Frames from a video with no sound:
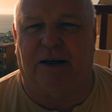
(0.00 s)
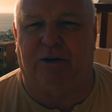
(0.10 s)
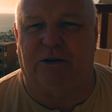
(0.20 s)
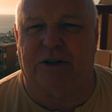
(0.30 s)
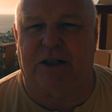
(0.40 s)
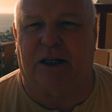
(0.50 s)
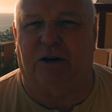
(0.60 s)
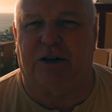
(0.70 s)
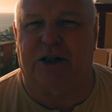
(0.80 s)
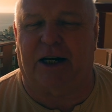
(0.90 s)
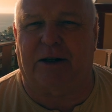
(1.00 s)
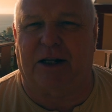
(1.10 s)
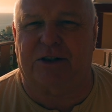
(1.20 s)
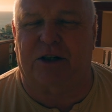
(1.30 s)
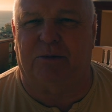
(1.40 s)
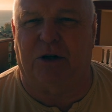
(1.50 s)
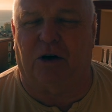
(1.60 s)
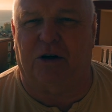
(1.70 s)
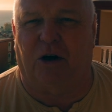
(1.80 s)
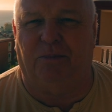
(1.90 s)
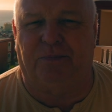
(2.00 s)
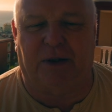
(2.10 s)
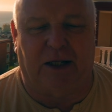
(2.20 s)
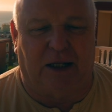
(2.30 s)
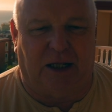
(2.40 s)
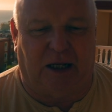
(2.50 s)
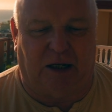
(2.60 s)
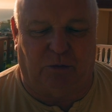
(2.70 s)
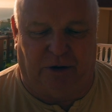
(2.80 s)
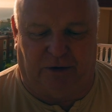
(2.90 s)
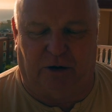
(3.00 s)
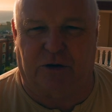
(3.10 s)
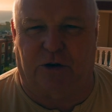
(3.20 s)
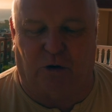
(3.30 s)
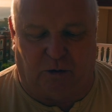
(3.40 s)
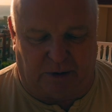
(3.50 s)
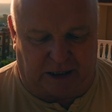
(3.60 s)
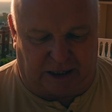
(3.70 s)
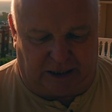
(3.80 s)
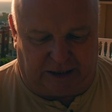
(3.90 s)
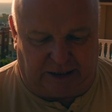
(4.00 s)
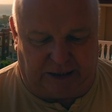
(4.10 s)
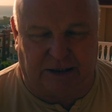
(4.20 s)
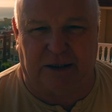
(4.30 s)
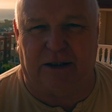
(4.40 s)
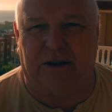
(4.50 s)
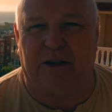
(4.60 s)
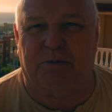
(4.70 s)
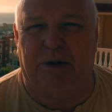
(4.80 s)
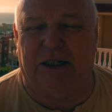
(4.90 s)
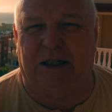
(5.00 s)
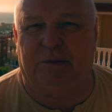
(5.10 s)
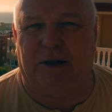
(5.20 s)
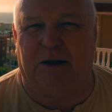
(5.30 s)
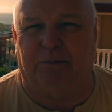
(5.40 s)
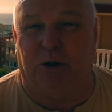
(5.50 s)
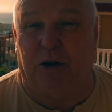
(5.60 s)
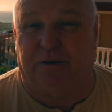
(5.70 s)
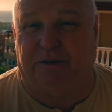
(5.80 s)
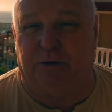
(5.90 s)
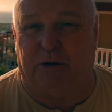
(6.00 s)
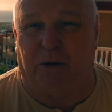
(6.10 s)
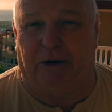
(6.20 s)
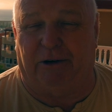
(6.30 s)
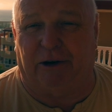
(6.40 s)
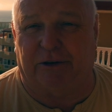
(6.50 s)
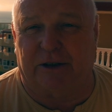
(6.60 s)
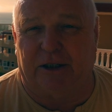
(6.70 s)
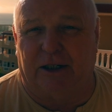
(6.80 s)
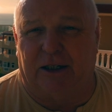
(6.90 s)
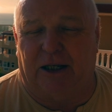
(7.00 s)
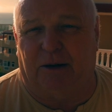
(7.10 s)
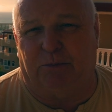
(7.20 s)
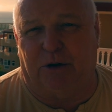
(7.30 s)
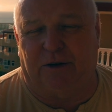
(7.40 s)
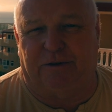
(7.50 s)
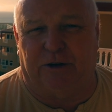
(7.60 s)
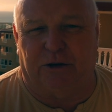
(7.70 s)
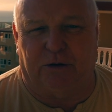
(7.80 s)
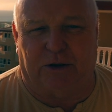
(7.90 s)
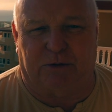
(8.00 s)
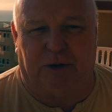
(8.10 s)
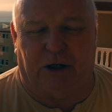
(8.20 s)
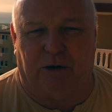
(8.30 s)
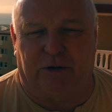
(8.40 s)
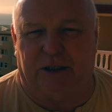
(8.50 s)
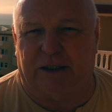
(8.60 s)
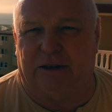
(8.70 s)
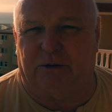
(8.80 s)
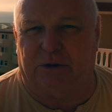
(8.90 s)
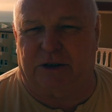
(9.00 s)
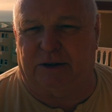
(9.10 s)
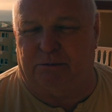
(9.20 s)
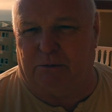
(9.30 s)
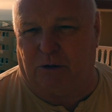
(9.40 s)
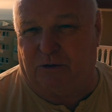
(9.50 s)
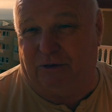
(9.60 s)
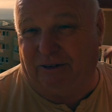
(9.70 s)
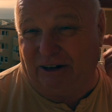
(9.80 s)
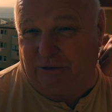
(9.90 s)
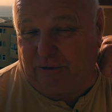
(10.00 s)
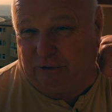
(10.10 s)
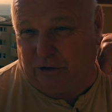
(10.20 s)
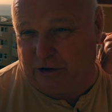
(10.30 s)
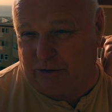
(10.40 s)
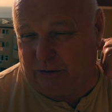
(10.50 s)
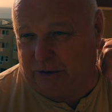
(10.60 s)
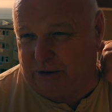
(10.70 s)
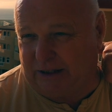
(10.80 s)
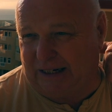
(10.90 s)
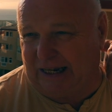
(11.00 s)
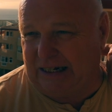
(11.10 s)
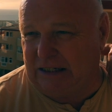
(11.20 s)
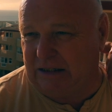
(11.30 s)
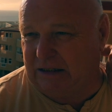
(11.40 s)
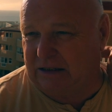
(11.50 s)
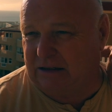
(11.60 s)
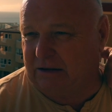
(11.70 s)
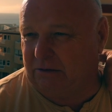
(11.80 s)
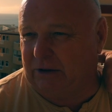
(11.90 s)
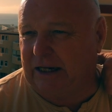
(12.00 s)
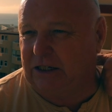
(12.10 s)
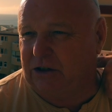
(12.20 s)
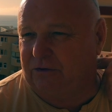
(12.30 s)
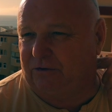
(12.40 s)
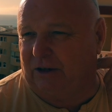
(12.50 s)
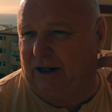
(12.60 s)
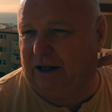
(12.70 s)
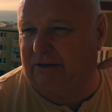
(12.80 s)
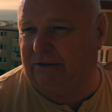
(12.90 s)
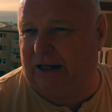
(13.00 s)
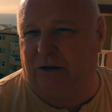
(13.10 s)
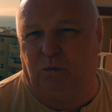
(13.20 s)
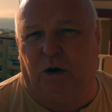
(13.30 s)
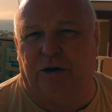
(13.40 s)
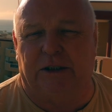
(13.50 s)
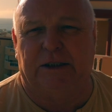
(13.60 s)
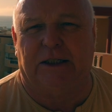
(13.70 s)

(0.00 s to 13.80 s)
If you're interested, go to janetanscombe.com. One of those caught my eye is that there's been a bit of bird flu going around. And bird flu, as we know, there was the most virulent version, which is the H5N1,